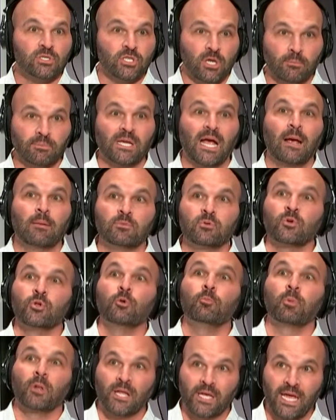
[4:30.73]
sometimes when
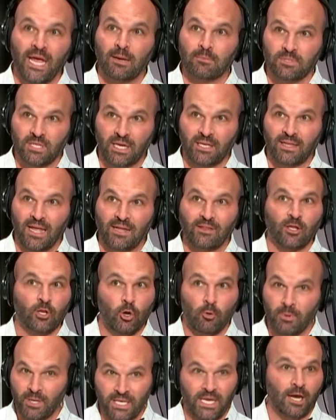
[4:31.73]
you play games like that that
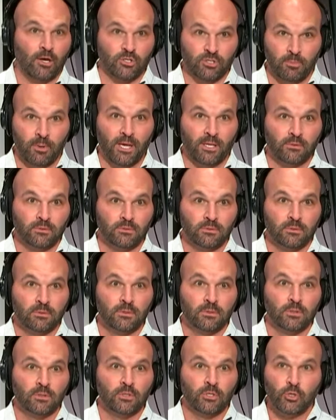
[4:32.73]
nobody cares about.
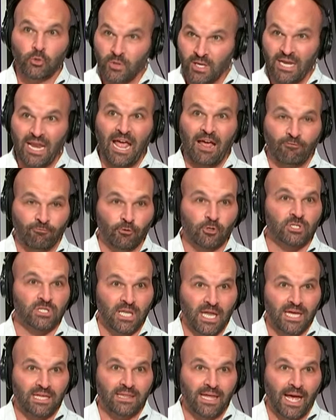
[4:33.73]
You get efforts
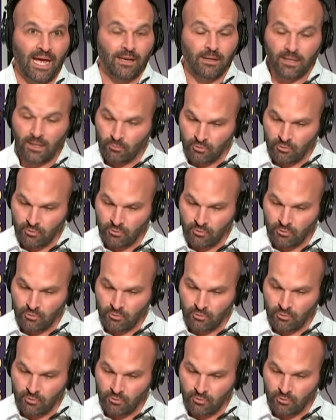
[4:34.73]
like that.